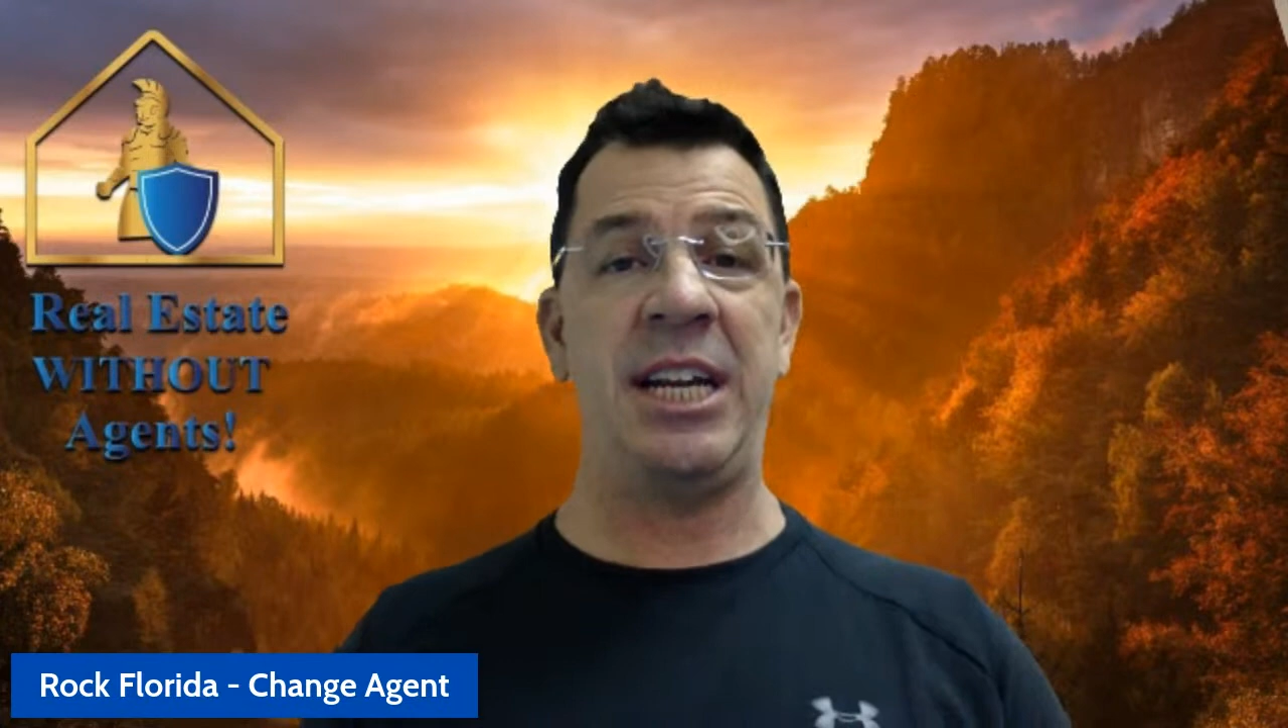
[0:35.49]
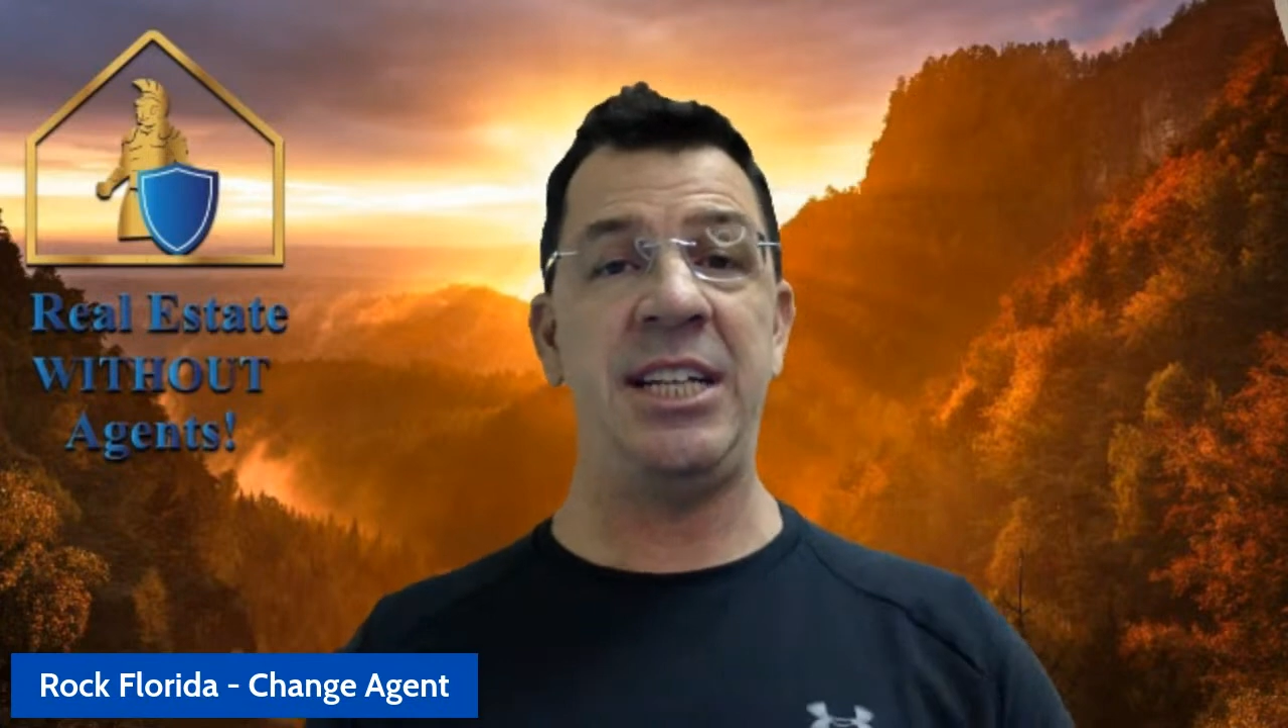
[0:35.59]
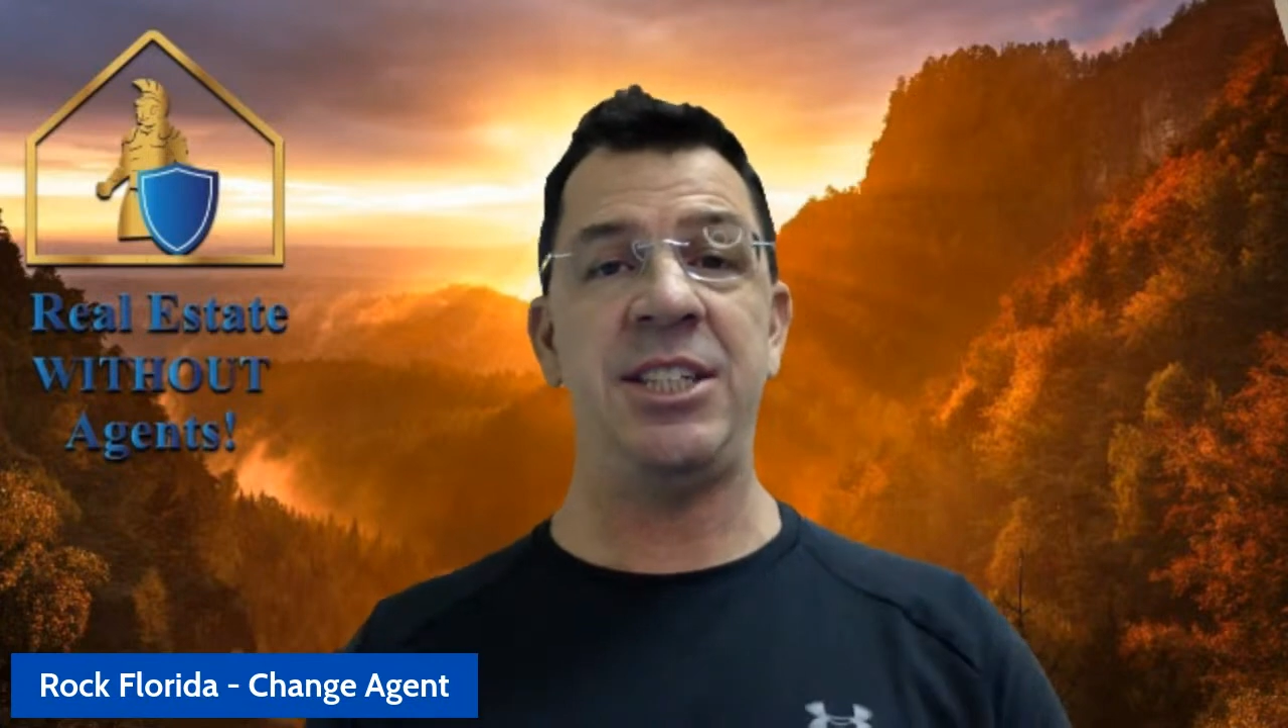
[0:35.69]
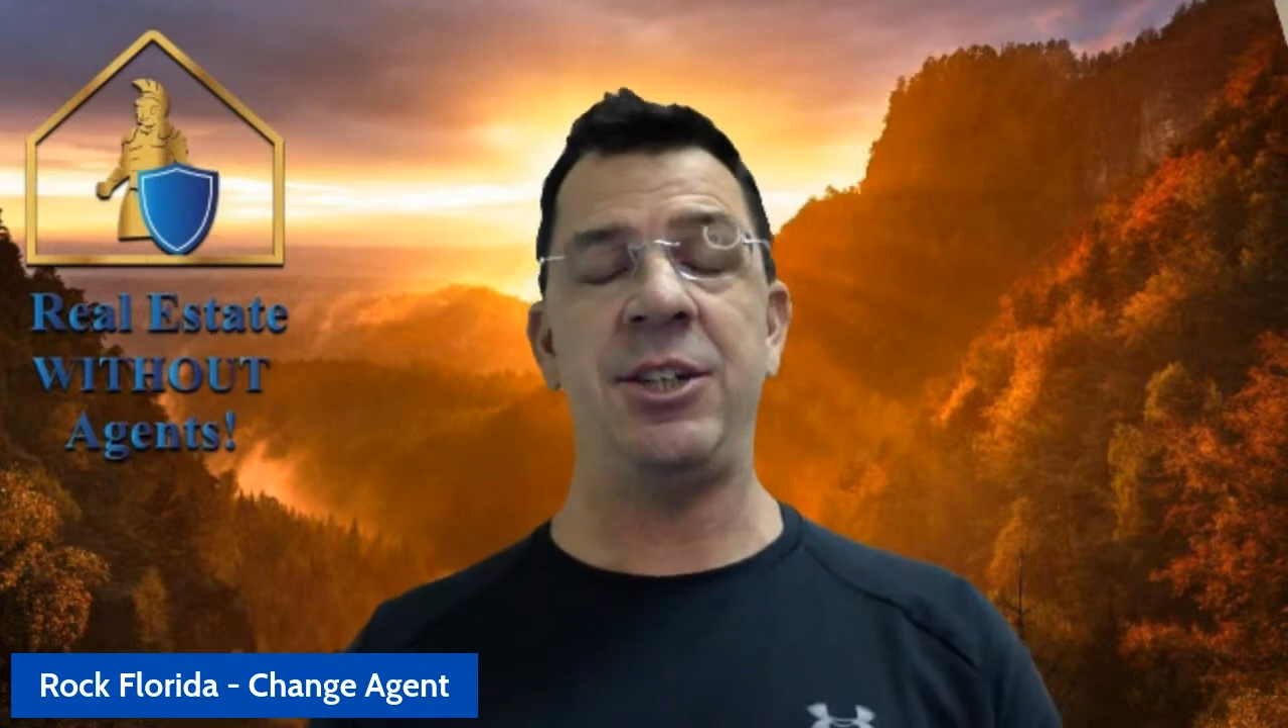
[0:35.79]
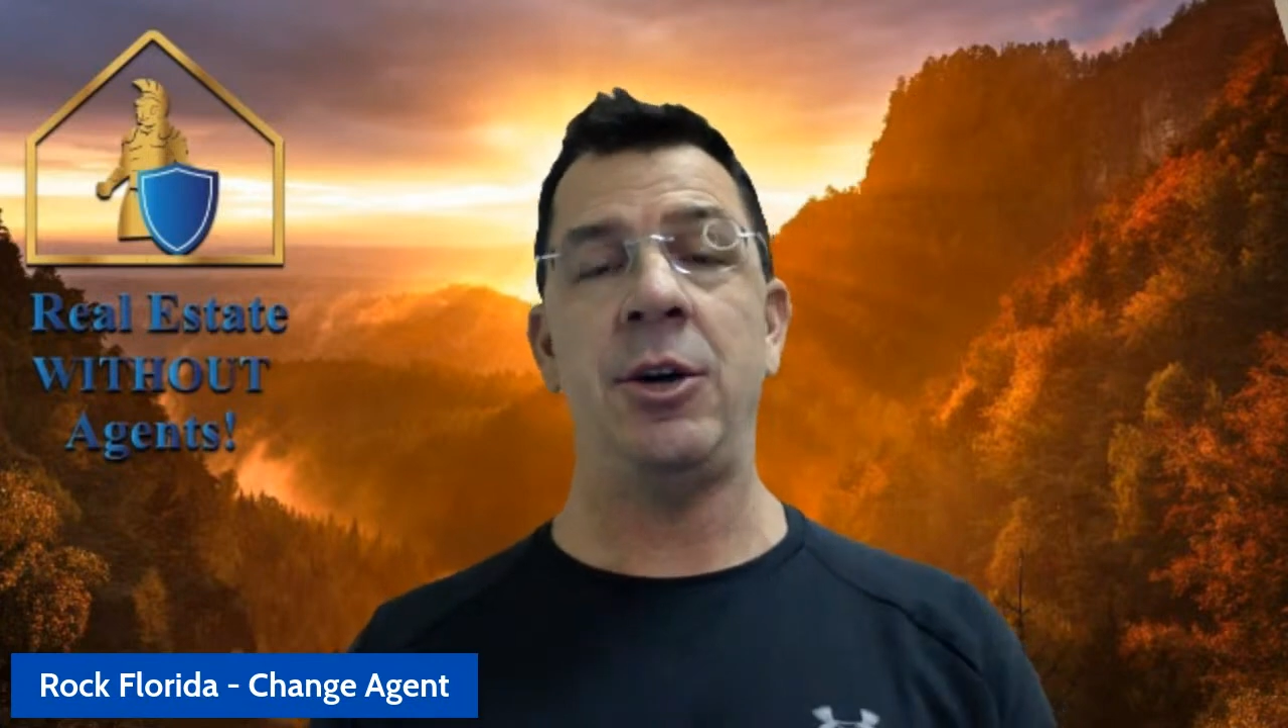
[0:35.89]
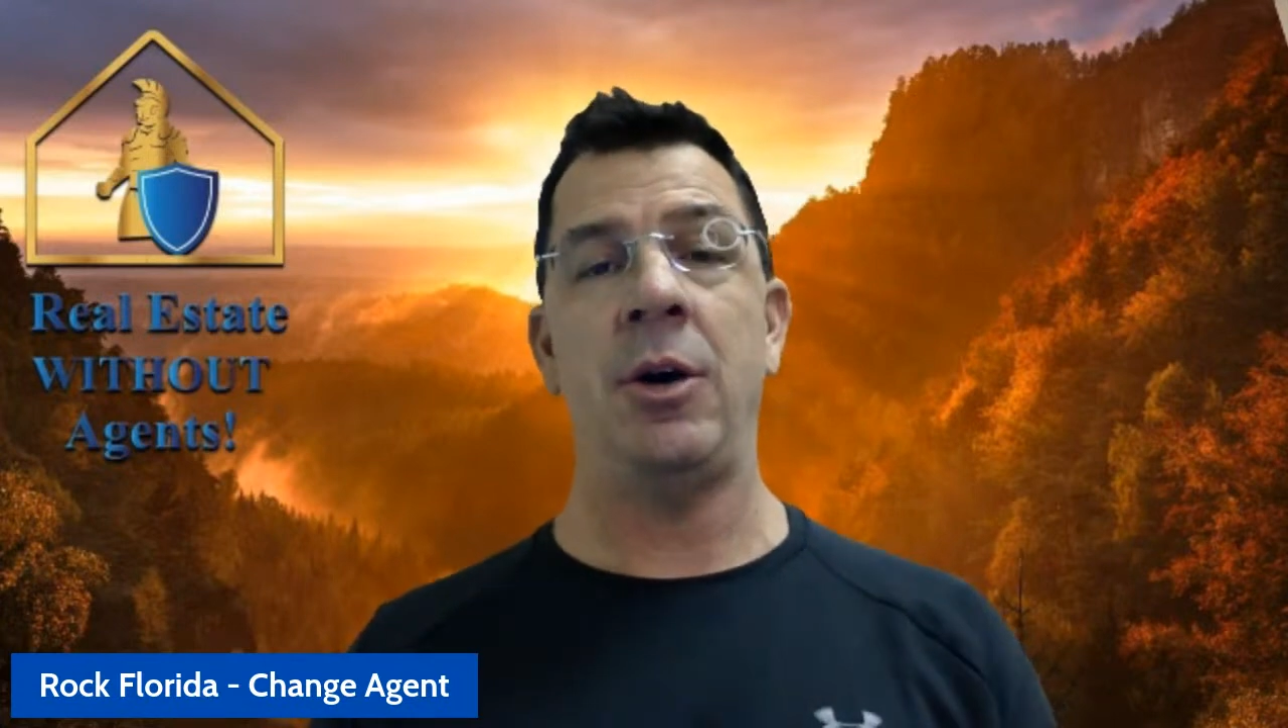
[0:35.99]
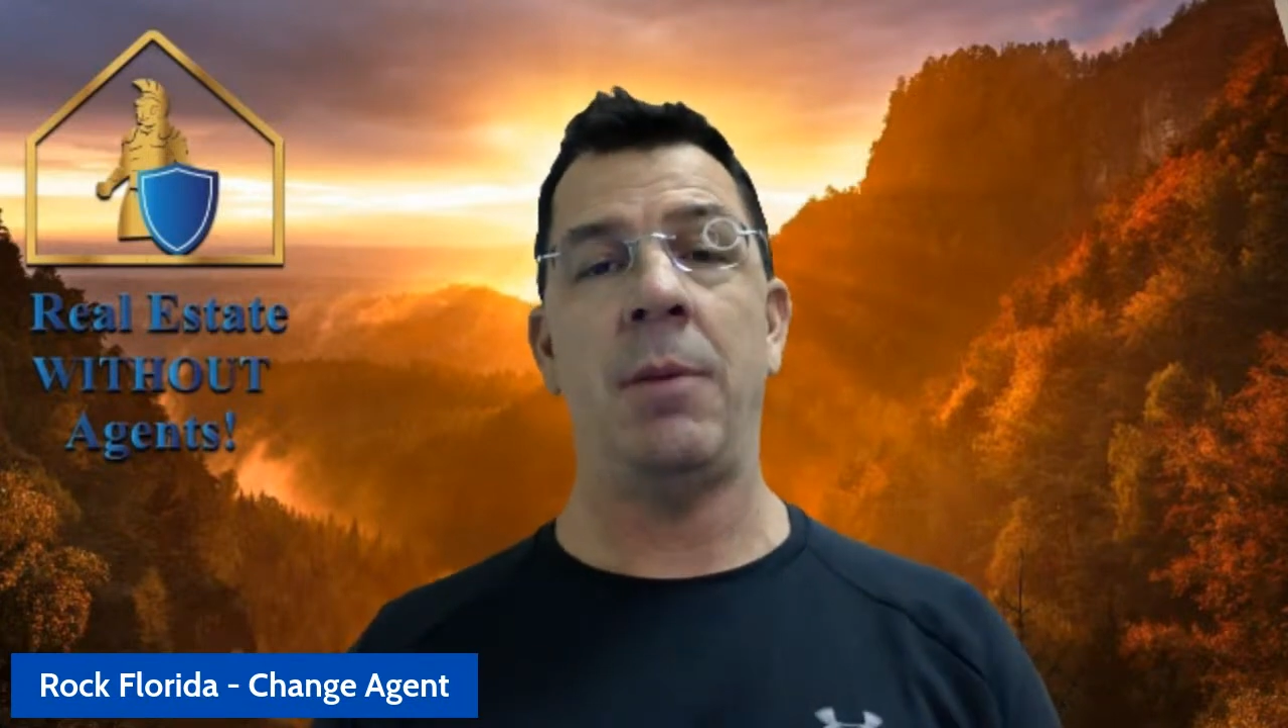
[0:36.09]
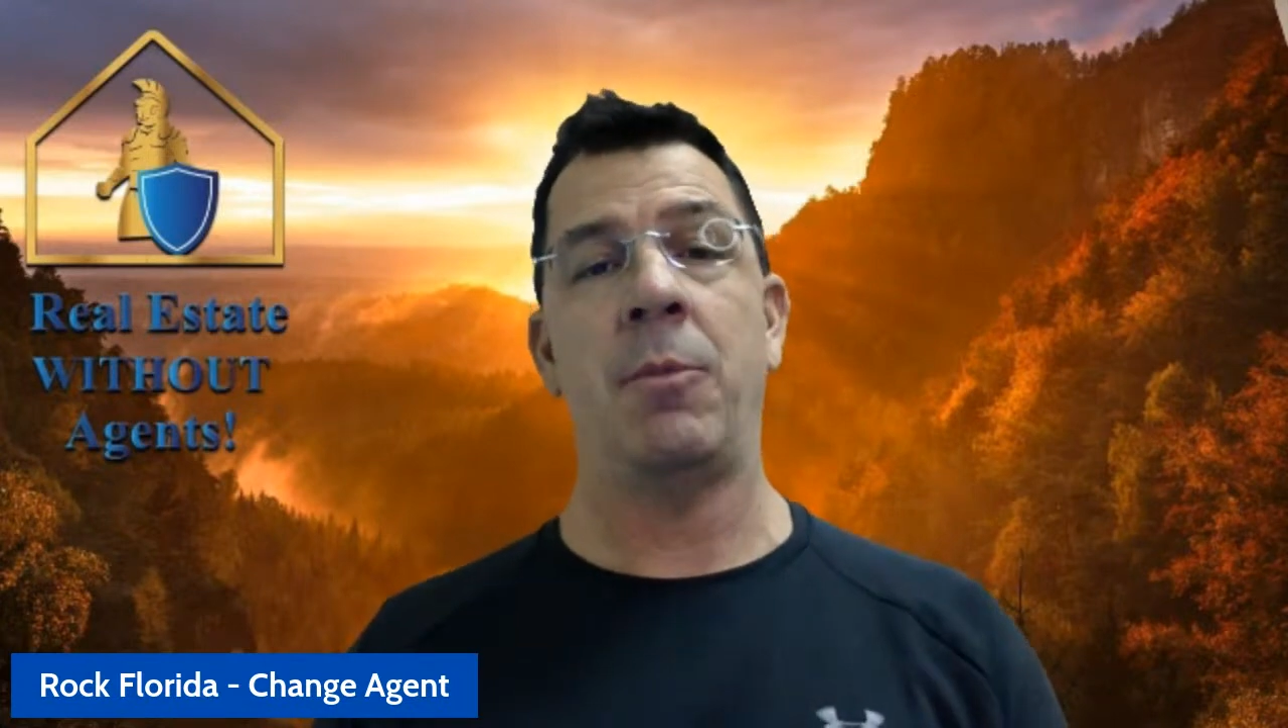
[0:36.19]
teaching you.